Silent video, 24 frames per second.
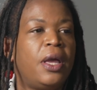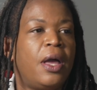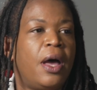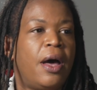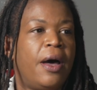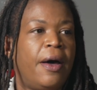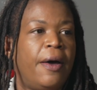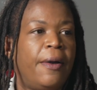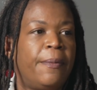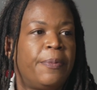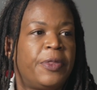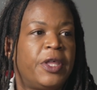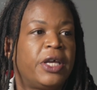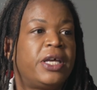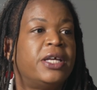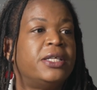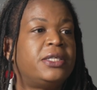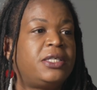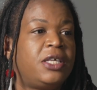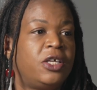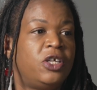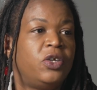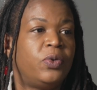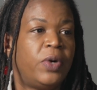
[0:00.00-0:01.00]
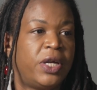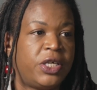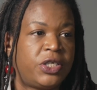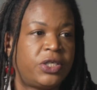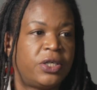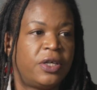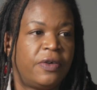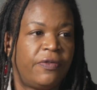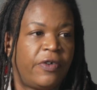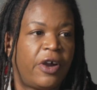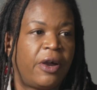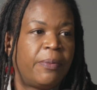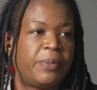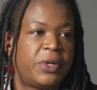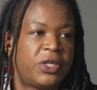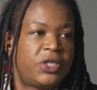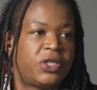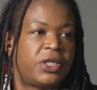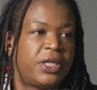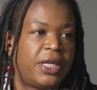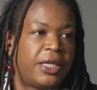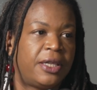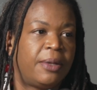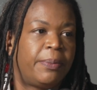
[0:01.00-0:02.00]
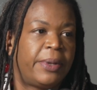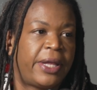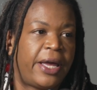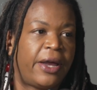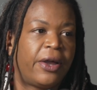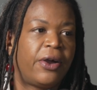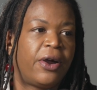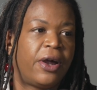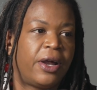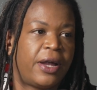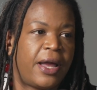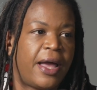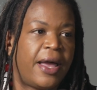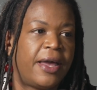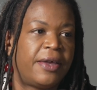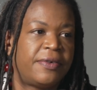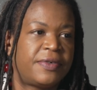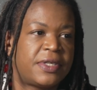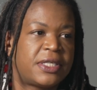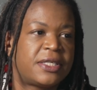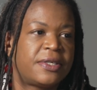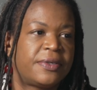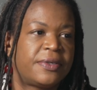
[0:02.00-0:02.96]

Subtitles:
the continuation of our mission at the Black Archives.